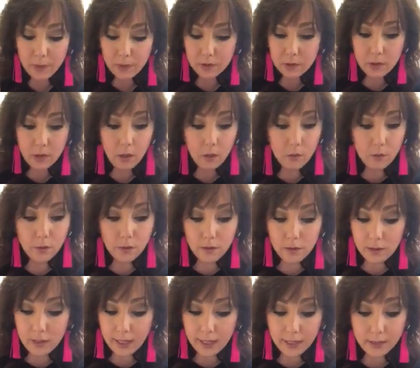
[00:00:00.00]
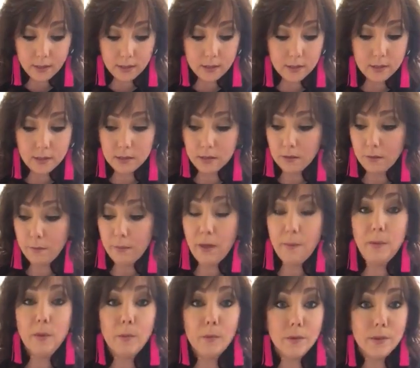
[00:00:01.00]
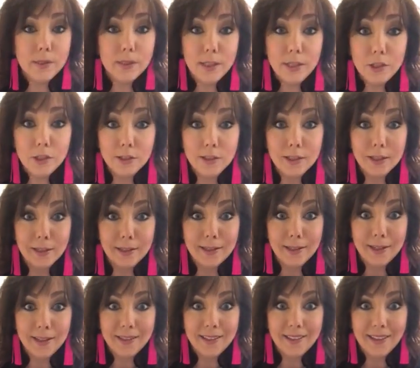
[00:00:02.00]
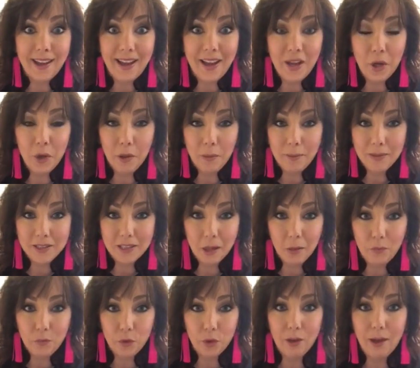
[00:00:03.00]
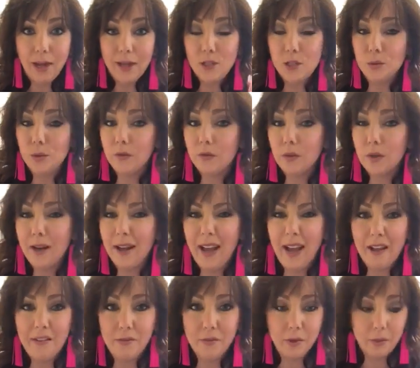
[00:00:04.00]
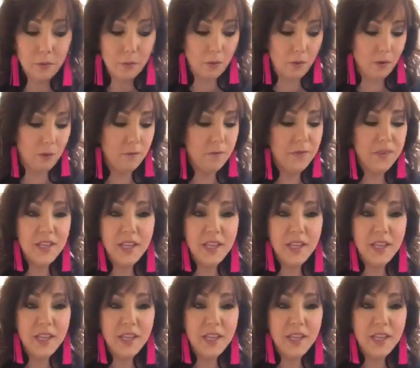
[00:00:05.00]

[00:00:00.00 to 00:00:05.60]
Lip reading: So that's my memorization technique. I hope it's helpful. I do it for every role.